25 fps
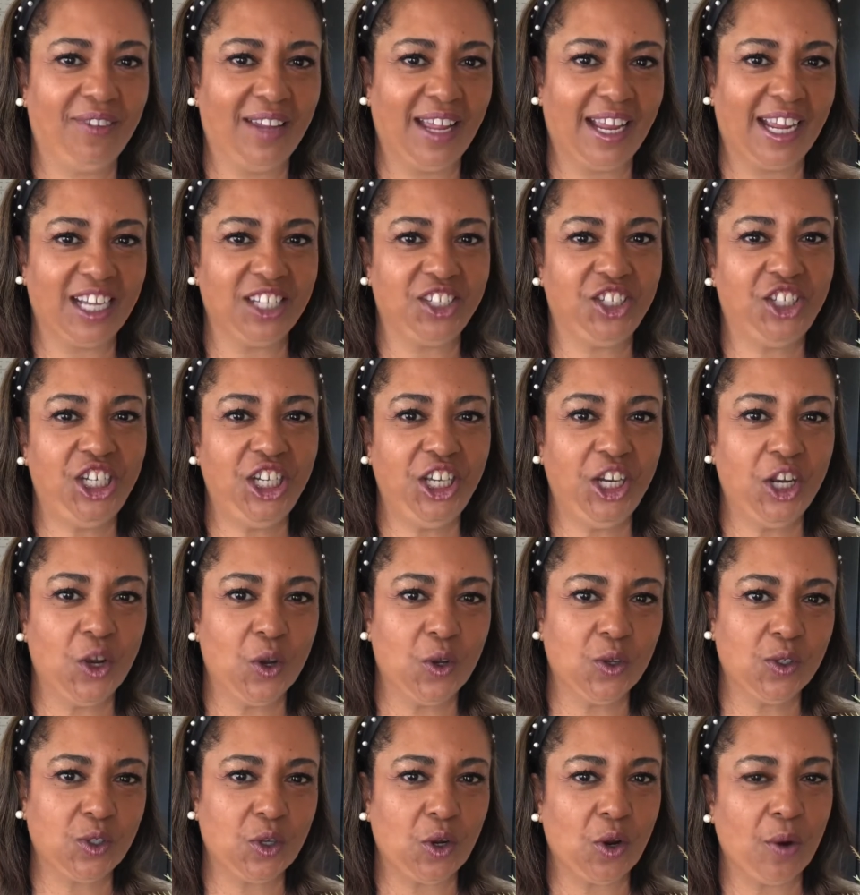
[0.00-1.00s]
like a
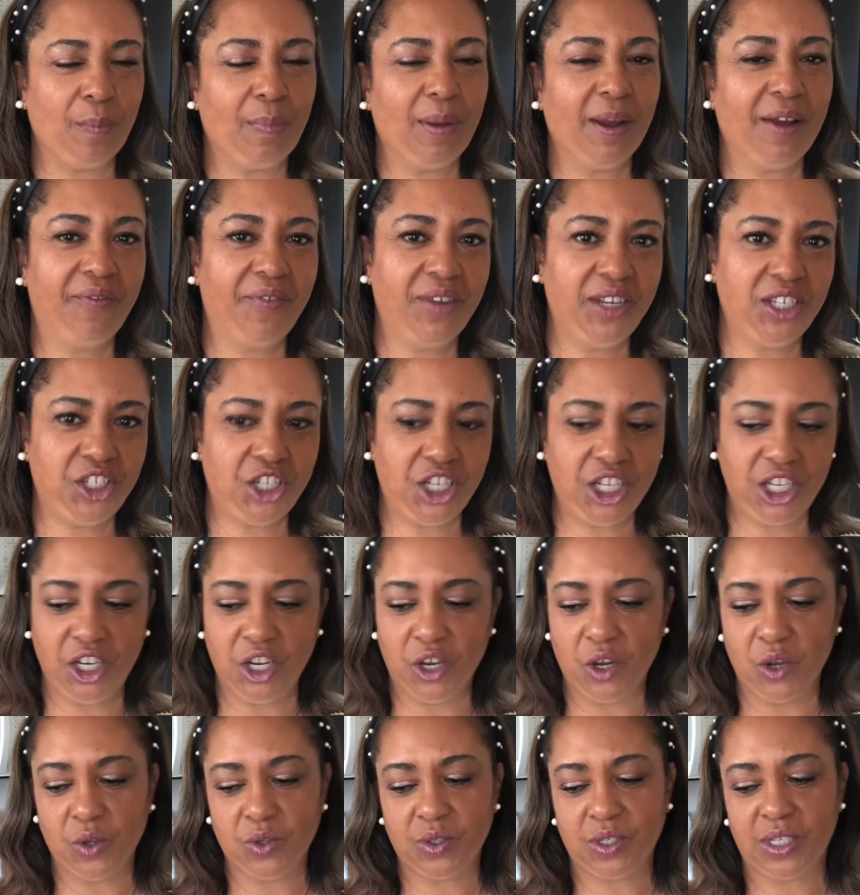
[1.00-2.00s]
Cheetos or a puffy
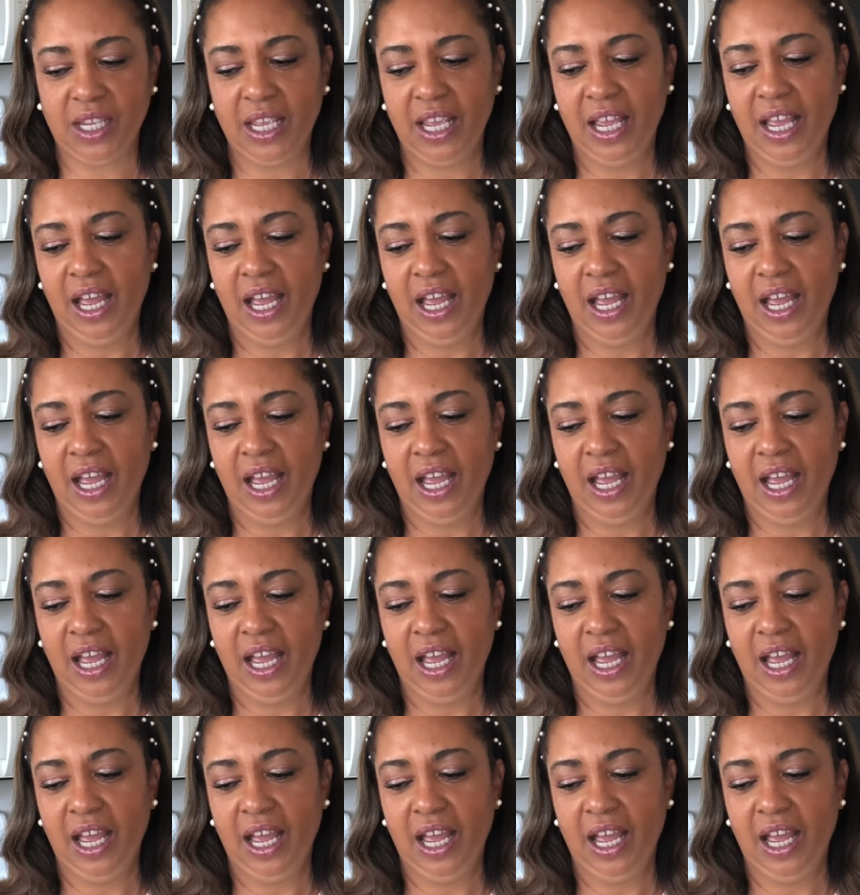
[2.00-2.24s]
Cheetos.